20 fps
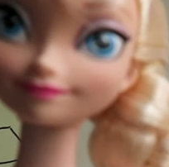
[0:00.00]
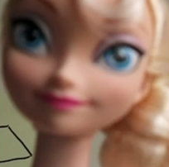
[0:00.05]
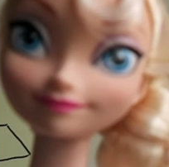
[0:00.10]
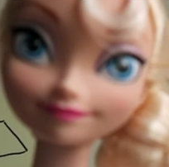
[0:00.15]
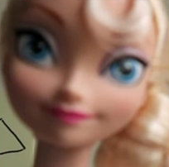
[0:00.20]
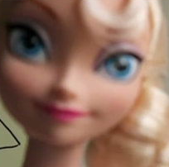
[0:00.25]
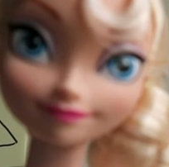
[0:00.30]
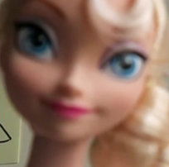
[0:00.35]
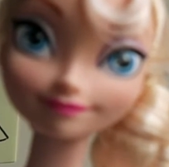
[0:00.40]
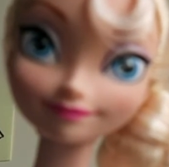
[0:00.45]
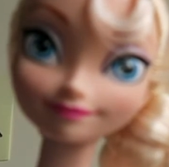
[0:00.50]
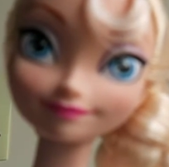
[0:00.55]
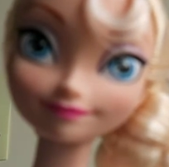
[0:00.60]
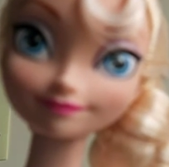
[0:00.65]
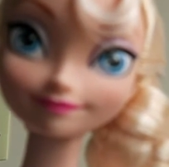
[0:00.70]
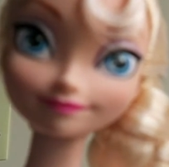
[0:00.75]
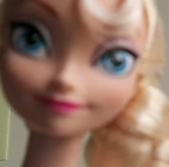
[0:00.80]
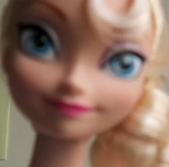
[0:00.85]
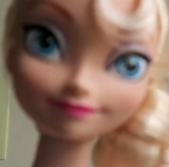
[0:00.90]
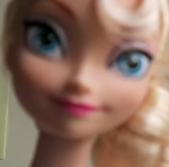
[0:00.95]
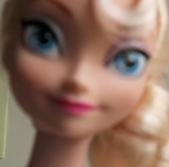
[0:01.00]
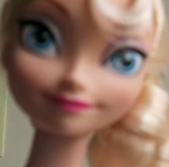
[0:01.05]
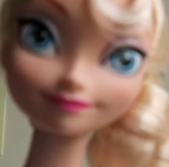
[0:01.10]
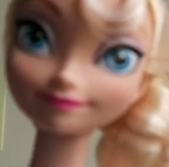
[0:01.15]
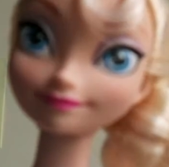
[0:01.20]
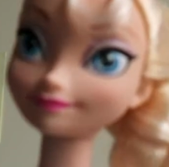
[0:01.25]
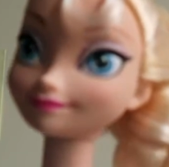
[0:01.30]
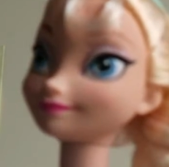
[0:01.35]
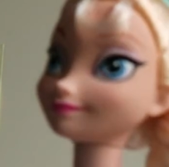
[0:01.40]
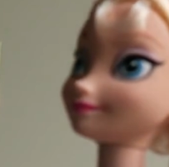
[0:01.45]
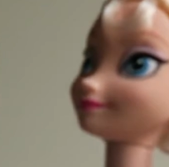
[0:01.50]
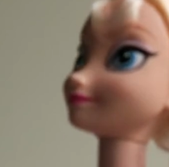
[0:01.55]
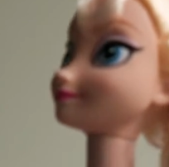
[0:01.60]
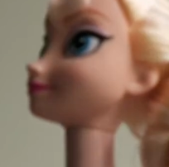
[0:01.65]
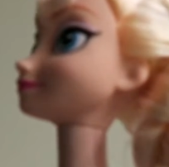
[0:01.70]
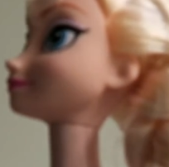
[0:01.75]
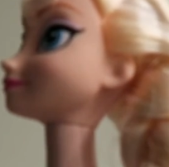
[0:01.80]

Bearing in mind, a lot